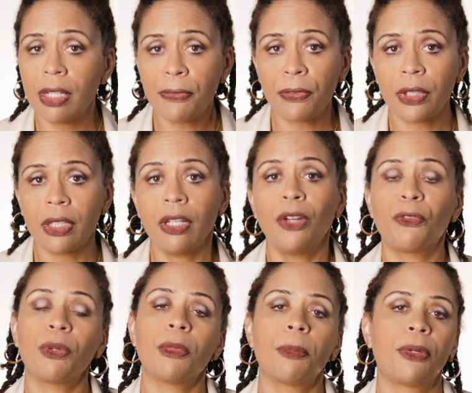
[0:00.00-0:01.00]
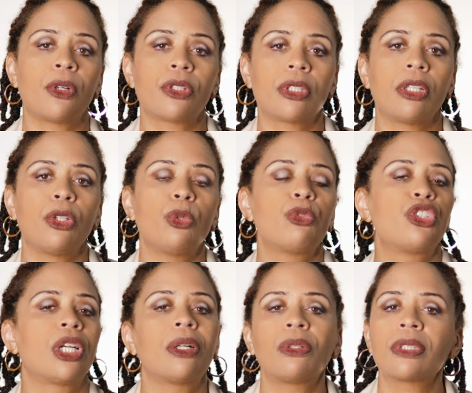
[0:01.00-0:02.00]
different from the person who
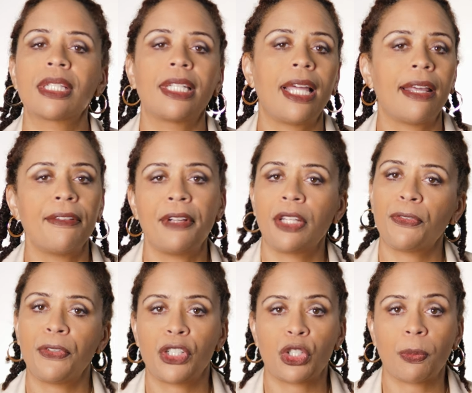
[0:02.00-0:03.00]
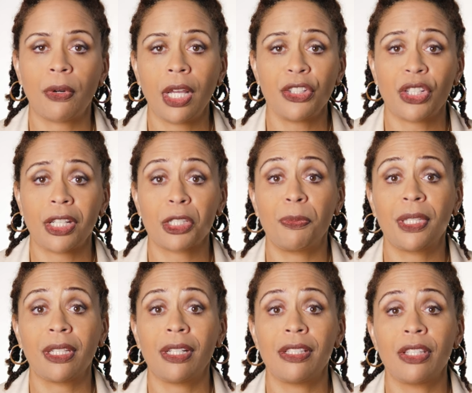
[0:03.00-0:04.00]
juggles a lot of unfinished projects
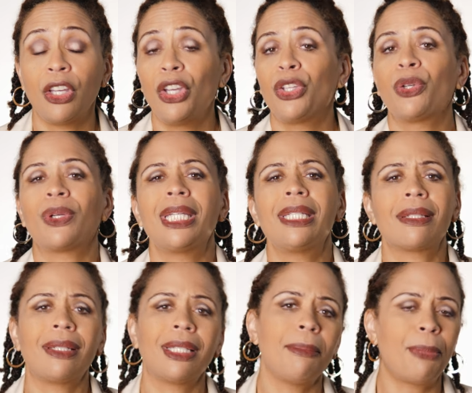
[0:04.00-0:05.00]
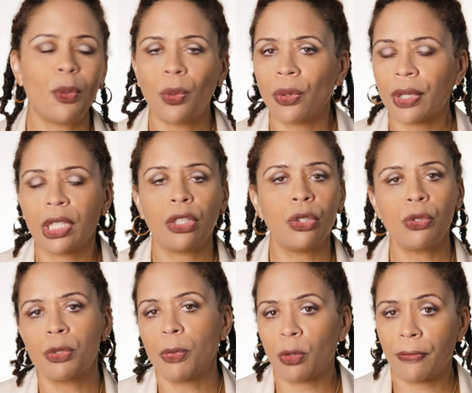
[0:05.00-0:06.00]
because you're easily bored and
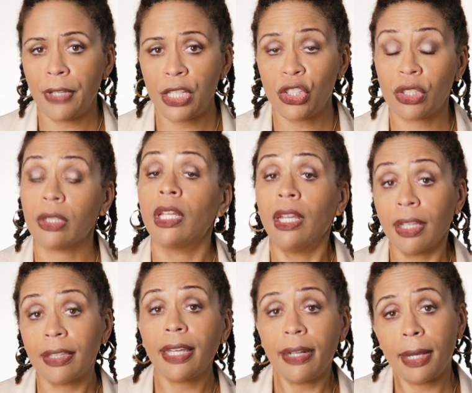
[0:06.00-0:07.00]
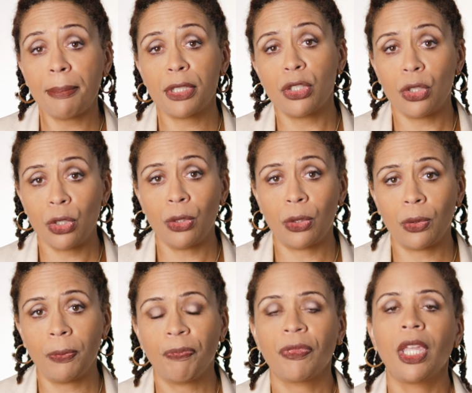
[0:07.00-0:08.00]
lose motivation. That happens too,